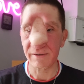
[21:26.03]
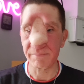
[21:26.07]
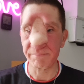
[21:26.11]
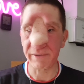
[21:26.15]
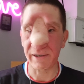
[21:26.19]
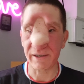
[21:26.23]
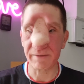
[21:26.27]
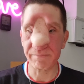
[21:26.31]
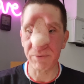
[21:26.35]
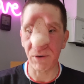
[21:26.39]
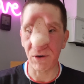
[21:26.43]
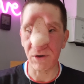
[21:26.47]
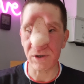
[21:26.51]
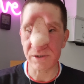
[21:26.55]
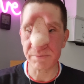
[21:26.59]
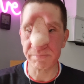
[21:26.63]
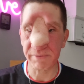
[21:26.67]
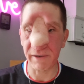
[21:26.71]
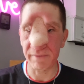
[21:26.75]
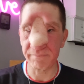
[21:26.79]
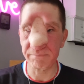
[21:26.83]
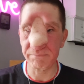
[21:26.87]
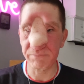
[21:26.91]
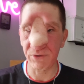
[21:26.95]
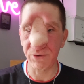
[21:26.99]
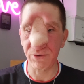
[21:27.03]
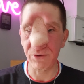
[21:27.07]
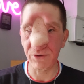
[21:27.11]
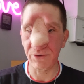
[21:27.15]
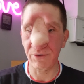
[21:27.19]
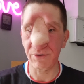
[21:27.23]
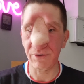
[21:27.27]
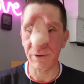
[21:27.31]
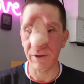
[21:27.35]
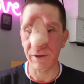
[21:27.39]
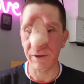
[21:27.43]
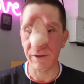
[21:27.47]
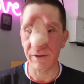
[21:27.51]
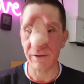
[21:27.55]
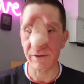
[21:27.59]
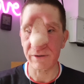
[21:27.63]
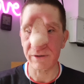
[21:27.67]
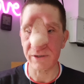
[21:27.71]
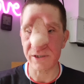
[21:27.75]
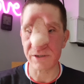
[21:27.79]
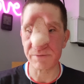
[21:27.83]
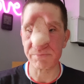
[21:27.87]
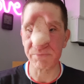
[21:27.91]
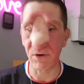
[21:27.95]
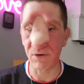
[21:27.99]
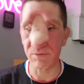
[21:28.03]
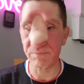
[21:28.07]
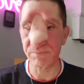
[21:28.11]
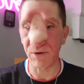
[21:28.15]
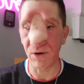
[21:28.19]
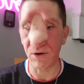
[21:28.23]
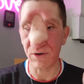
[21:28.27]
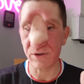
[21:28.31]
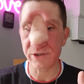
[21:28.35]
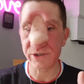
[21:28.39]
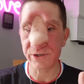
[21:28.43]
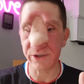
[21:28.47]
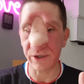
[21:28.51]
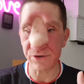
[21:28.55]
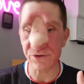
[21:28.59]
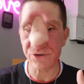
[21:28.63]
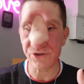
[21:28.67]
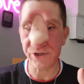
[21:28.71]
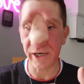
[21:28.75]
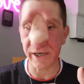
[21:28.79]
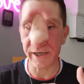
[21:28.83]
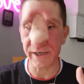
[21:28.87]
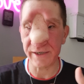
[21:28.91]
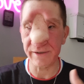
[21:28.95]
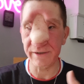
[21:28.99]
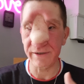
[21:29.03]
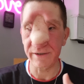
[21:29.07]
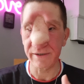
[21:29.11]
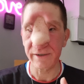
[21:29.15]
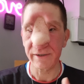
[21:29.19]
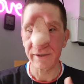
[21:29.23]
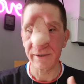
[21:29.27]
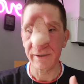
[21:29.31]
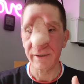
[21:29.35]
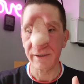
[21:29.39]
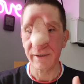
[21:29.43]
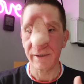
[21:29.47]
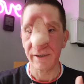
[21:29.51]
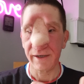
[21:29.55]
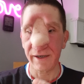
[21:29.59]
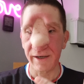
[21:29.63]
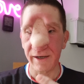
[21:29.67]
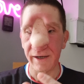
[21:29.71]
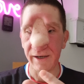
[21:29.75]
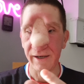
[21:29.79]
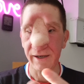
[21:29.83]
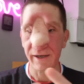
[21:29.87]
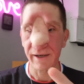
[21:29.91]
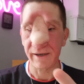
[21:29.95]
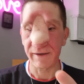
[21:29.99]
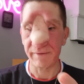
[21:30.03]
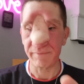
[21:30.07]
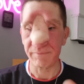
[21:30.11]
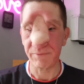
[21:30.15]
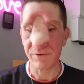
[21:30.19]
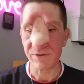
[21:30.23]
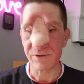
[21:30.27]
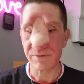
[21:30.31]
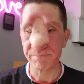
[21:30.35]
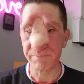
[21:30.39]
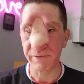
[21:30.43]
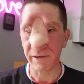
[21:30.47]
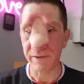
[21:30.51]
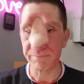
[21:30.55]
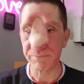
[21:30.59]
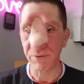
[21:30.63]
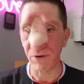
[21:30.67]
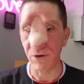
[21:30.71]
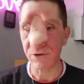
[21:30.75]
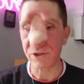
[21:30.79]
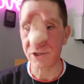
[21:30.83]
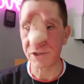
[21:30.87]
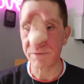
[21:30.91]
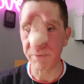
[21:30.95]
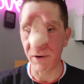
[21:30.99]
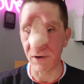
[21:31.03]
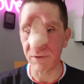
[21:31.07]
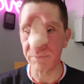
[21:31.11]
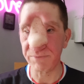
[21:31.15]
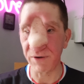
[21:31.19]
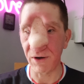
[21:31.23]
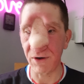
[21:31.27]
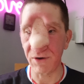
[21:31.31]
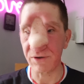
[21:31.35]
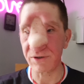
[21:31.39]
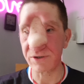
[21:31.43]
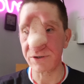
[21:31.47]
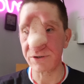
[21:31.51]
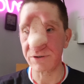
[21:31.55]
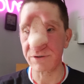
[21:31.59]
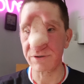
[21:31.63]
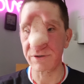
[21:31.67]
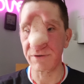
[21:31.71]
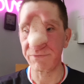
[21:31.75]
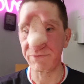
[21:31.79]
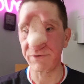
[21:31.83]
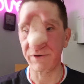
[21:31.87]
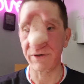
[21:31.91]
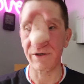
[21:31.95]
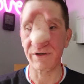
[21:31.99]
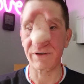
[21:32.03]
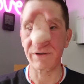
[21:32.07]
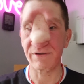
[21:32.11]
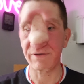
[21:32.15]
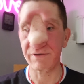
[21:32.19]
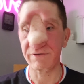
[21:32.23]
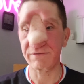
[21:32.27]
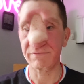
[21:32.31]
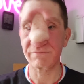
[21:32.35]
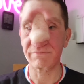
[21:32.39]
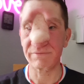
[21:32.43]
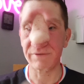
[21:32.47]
the big box bamboo, the small box sunshine, which is big box, small box. If you're in